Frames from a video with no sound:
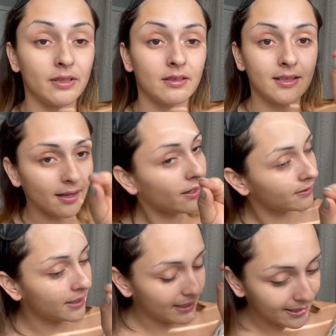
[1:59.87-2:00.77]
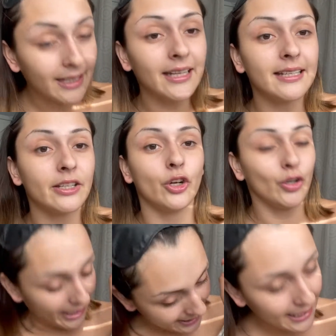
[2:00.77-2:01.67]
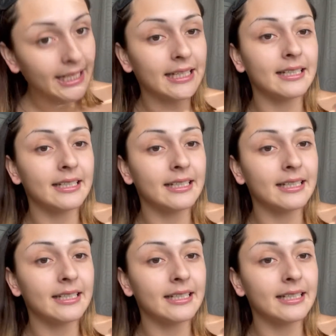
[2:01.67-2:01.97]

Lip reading: let's get in it, girl. Let's get in it.